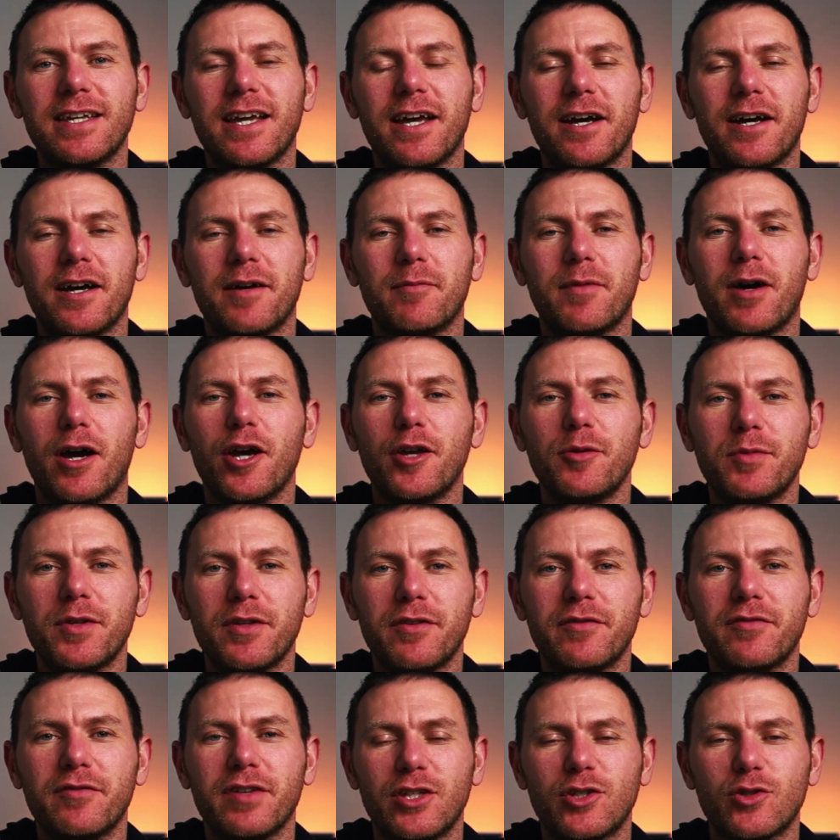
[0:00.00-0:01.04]
I hope
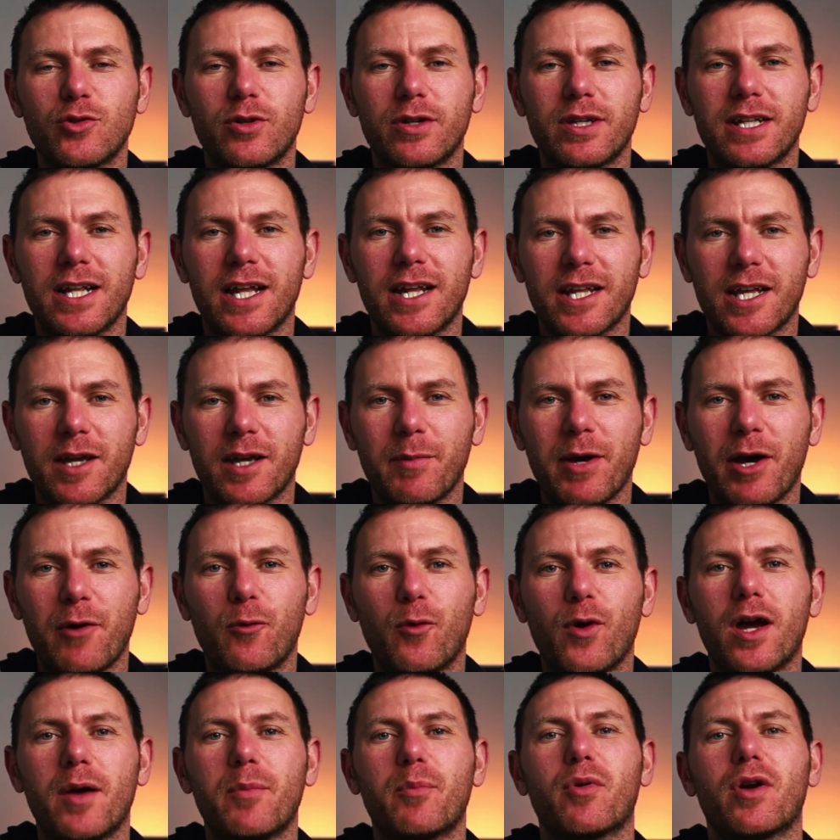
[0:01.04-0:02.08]
you've enjoyed learning about
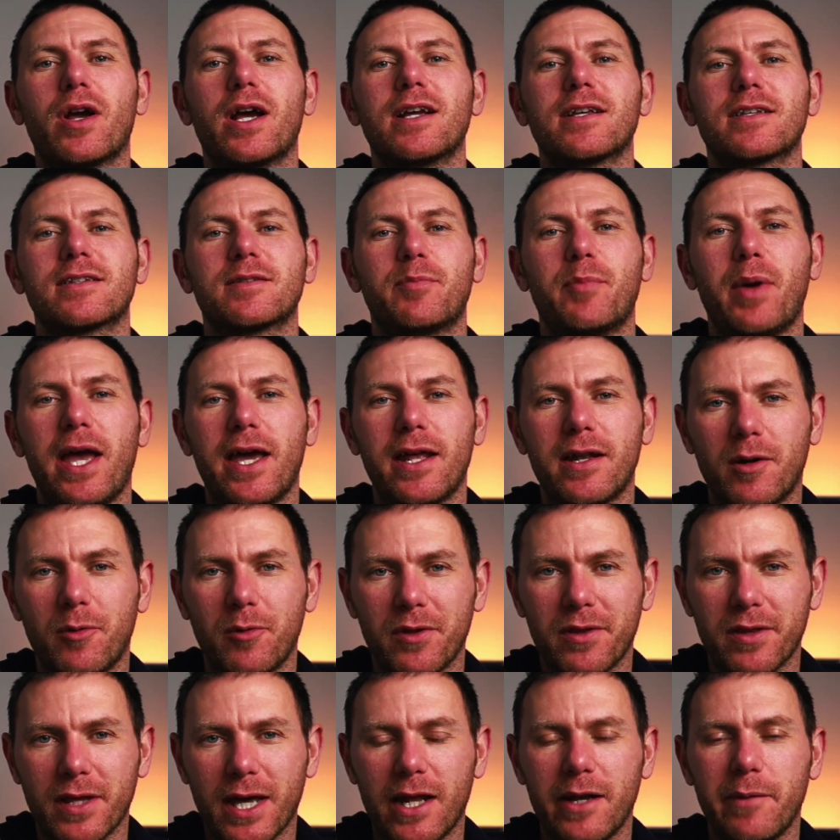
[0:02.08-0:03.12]
WordPress paired up
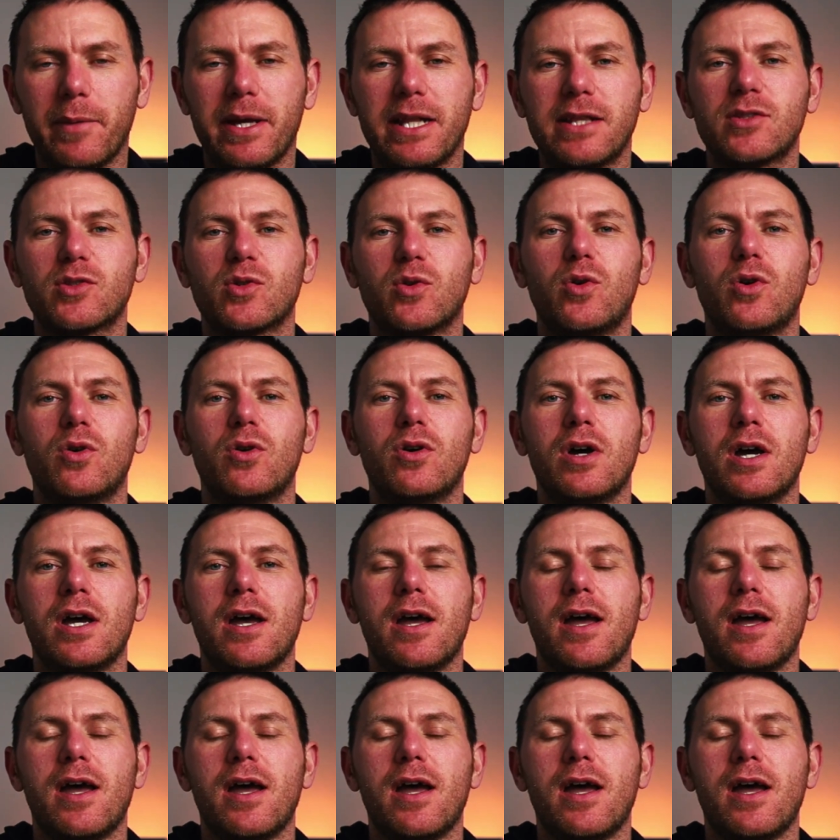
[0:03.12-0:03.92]
with Elementor,